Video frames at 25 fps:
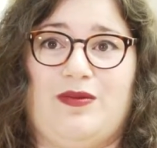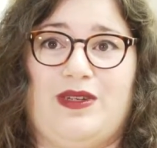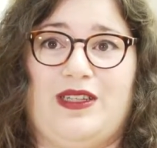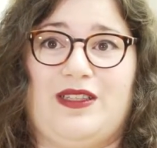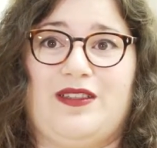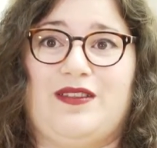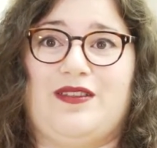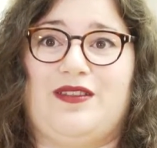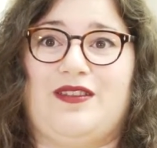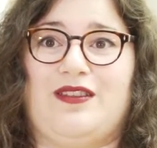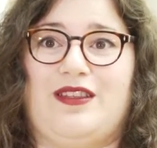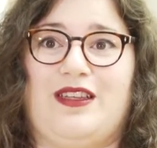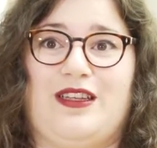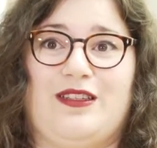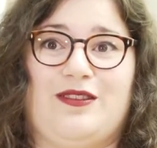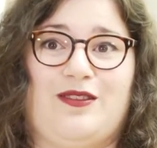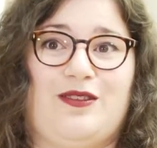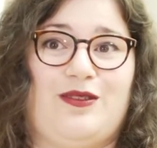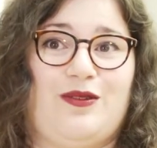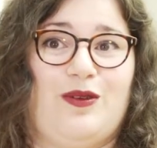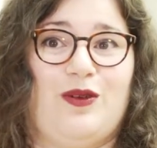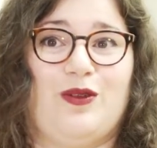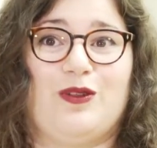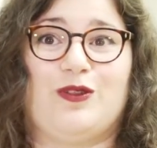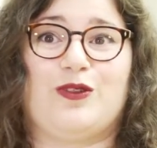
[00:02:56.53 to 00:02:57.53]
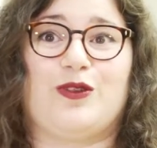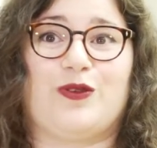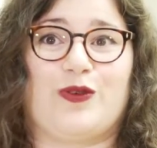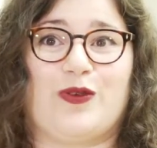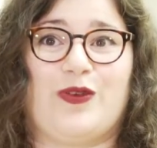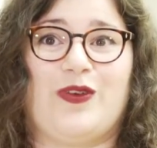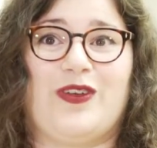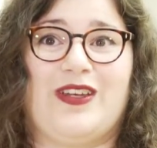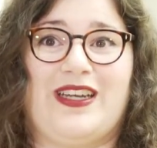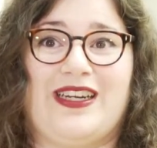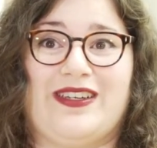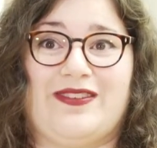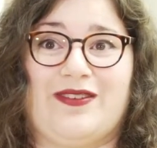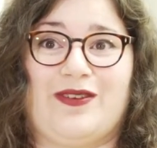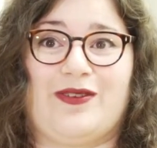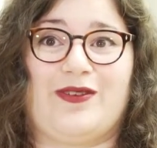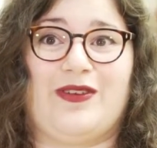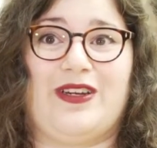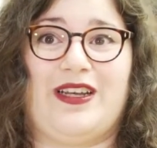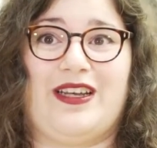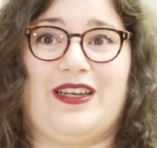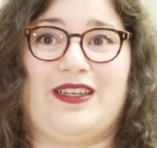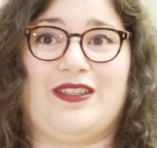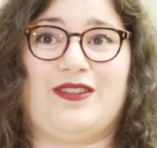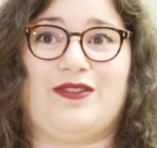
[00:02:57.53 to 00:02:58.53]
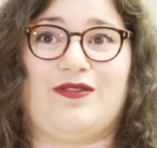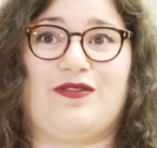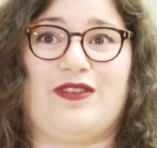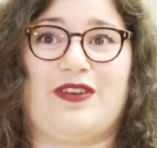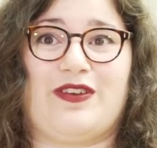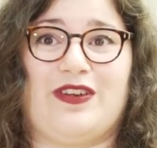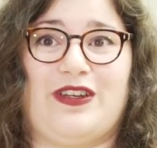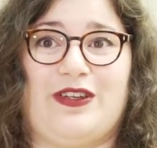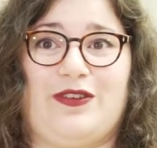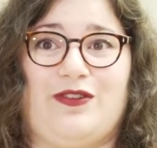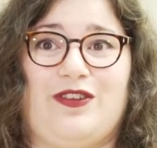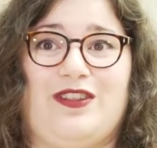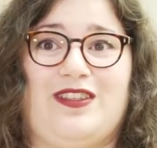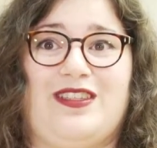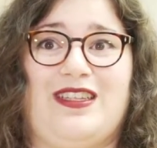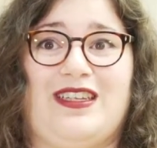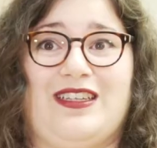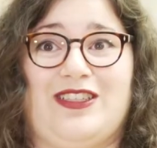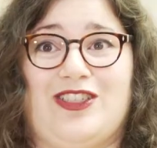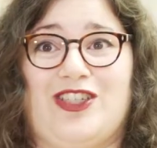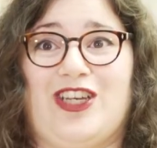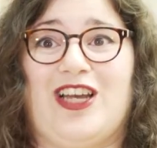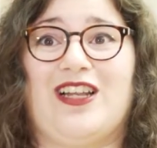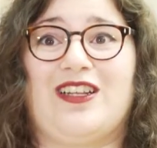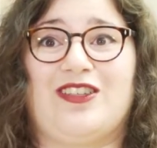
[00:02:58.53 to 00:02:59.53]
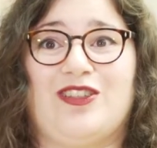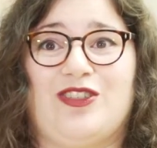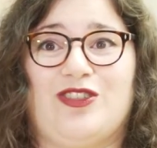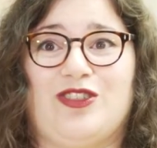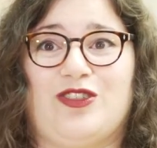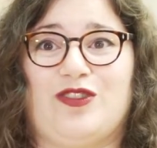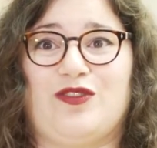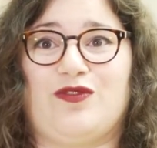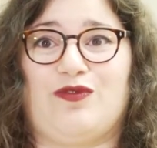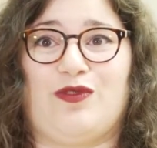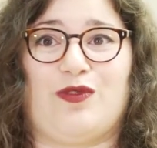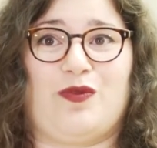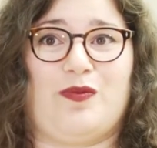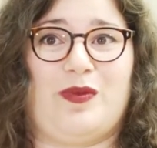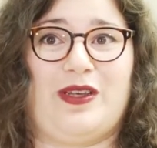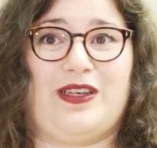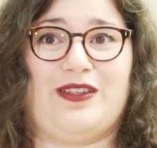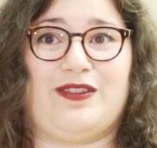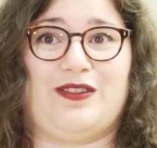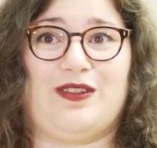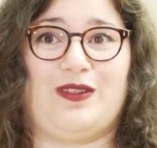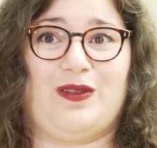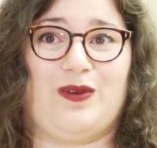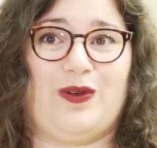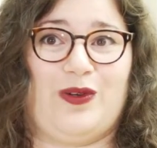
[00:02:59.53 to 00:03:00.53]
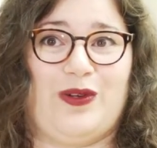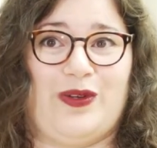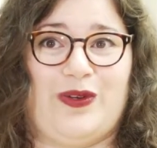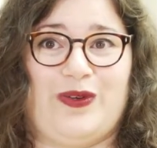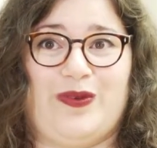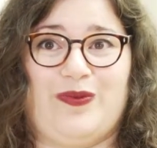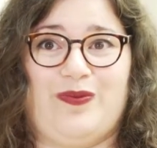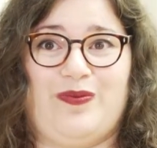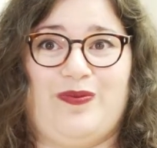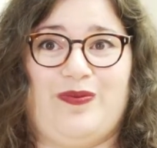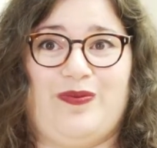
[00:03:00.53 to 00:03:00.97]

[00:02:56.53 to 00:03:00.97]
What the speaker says: but that also creates very interesting challenges for me as a lawyer.